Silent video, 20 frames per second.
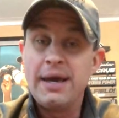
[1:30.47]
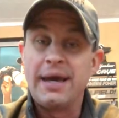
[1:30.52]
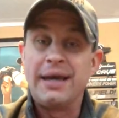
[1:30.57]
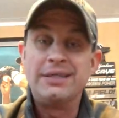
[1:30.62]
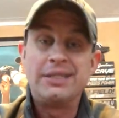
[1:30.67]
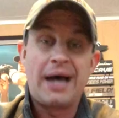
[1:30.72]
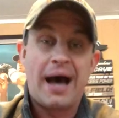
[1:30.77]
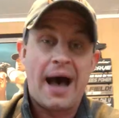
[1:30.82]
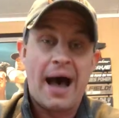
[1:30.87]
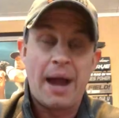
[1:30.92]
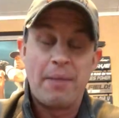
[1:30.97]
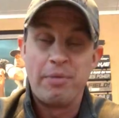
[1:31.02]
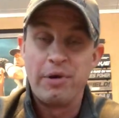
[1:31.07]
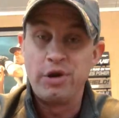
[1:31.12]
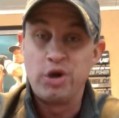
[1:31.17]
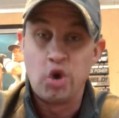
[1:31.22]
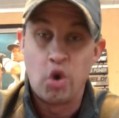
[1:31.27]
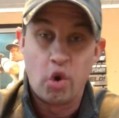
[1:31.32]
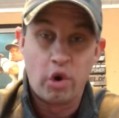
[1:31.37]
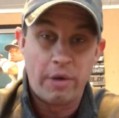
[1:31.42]
He's a
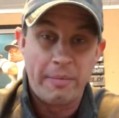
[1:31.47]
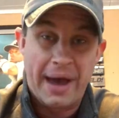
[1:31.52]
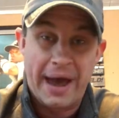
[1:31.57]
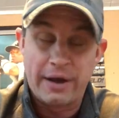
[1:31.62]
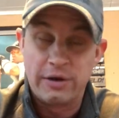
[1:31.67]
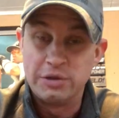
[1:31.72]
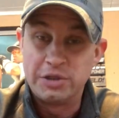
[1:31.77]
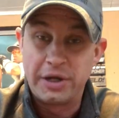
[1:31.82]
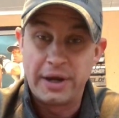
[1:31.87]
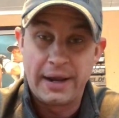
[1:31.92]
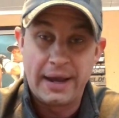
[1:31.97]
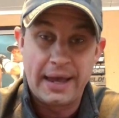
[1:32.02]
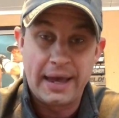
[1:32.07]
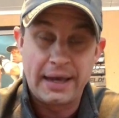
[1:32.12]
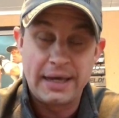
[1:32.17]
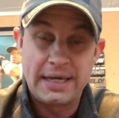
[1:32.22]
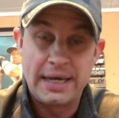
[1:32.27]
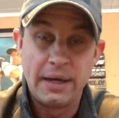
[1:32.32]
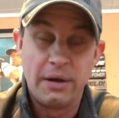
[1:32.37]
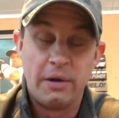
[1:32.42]
hybrid quarterback who's going to
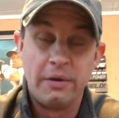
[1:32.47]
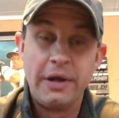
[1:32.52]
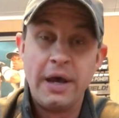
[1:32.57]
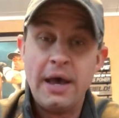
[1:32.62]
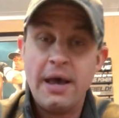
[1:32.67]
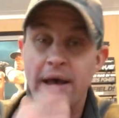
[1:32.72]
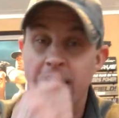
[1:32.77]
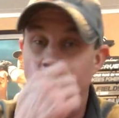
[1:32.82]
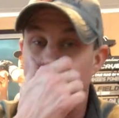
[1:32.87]
get killed.